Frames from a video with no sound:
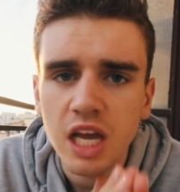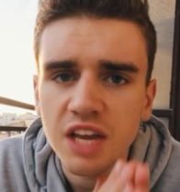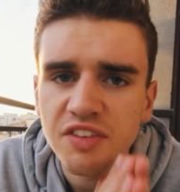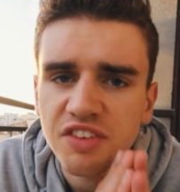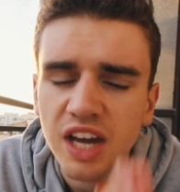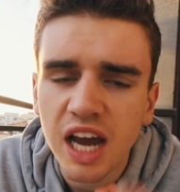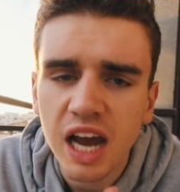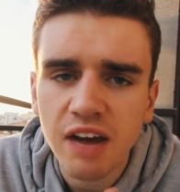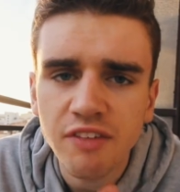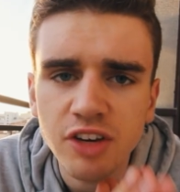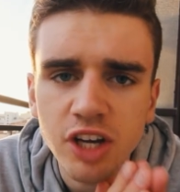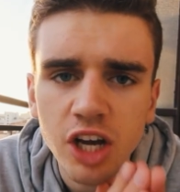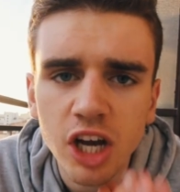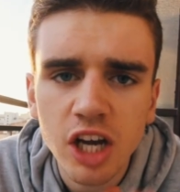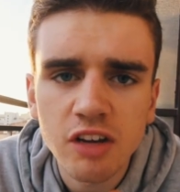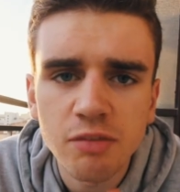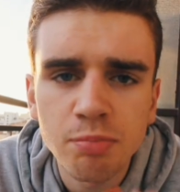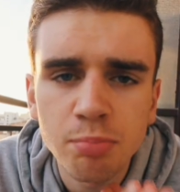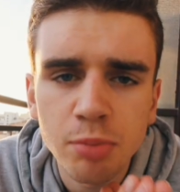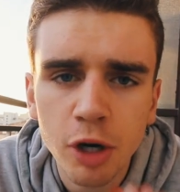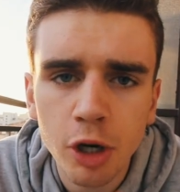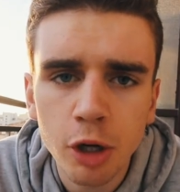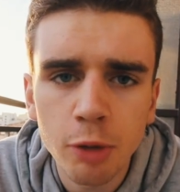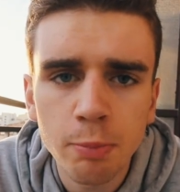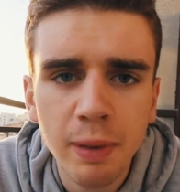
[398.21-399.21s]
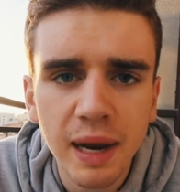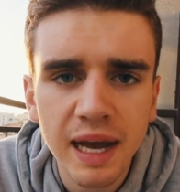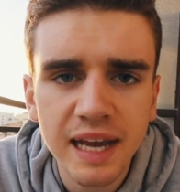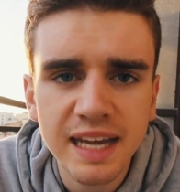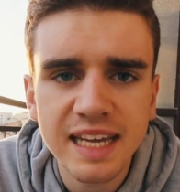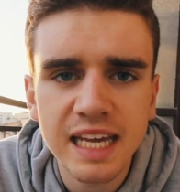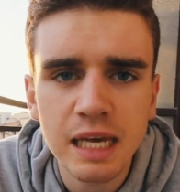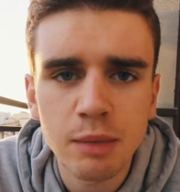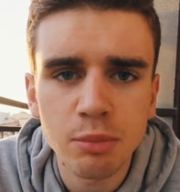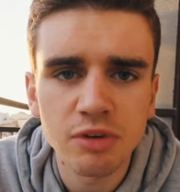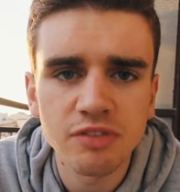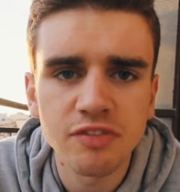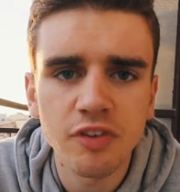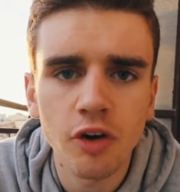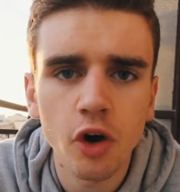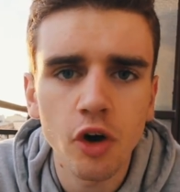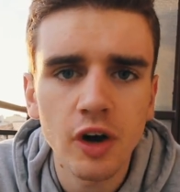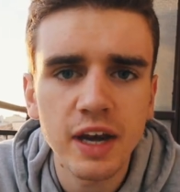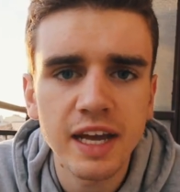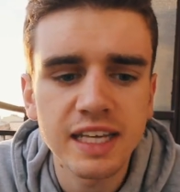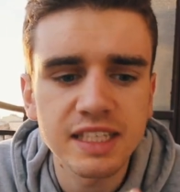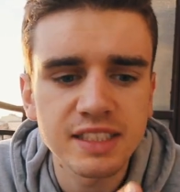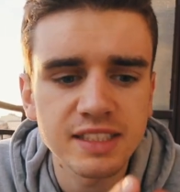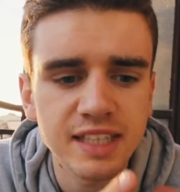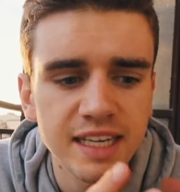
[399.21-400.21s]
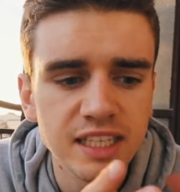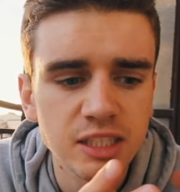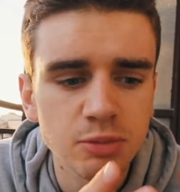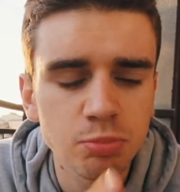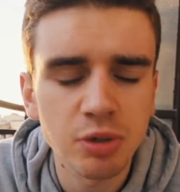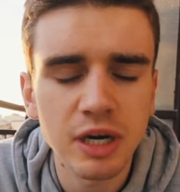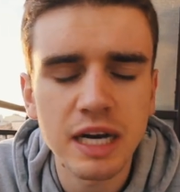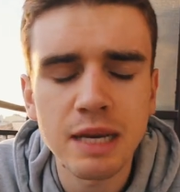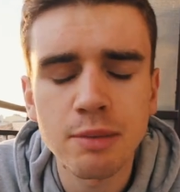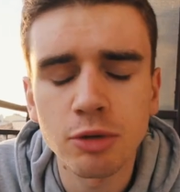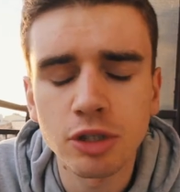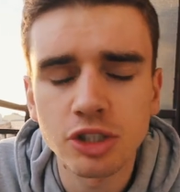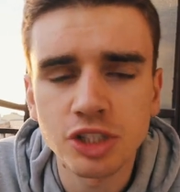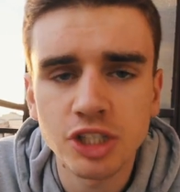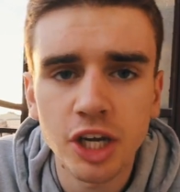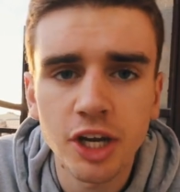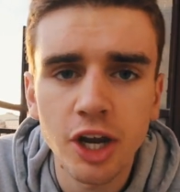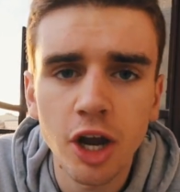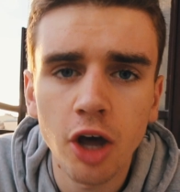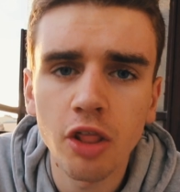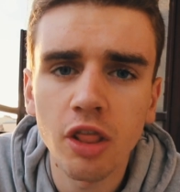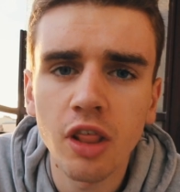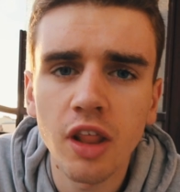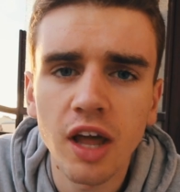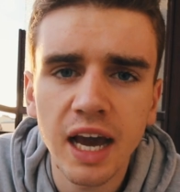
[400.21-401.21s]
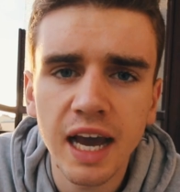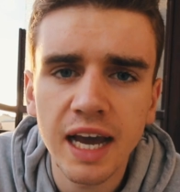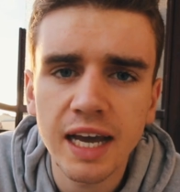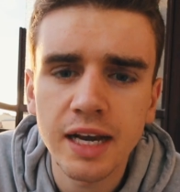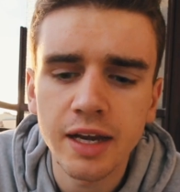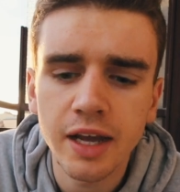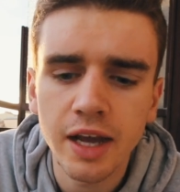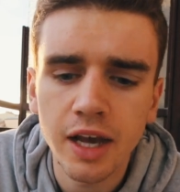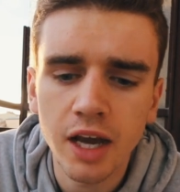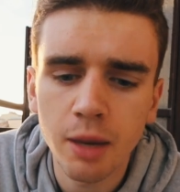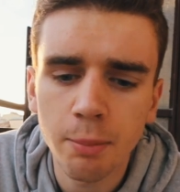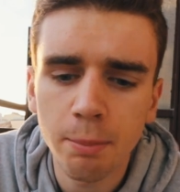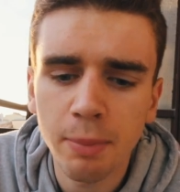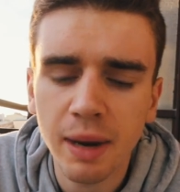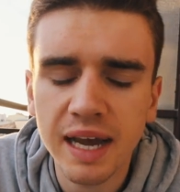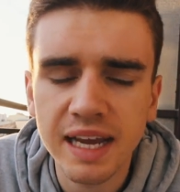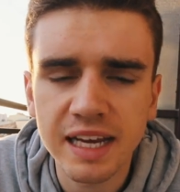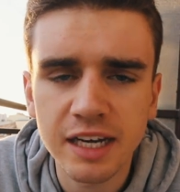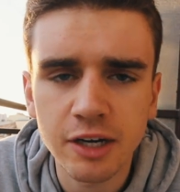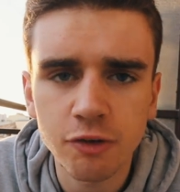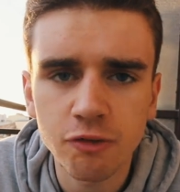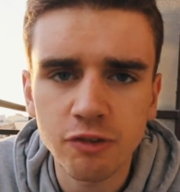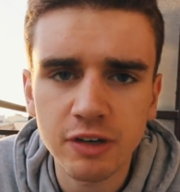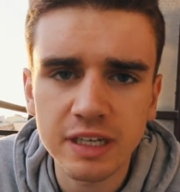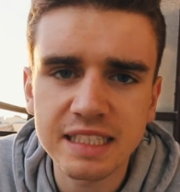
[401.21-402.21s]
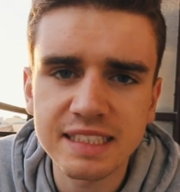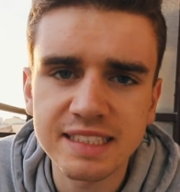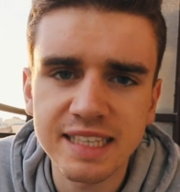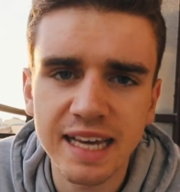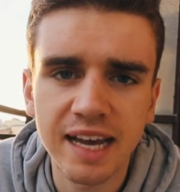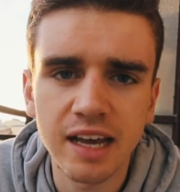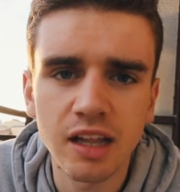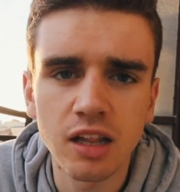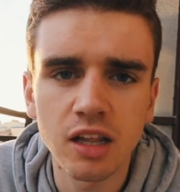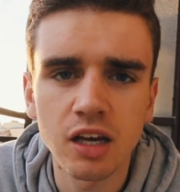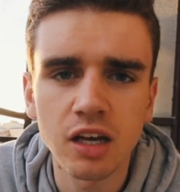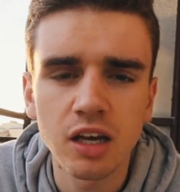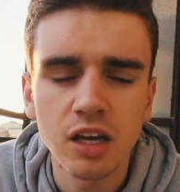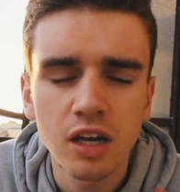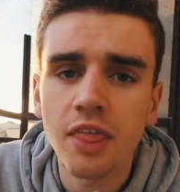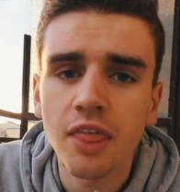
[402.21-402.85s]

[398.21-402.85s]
If you haven't heard of Pro Bike Kit before, it's, it's pretty much an online uh, bike retailer.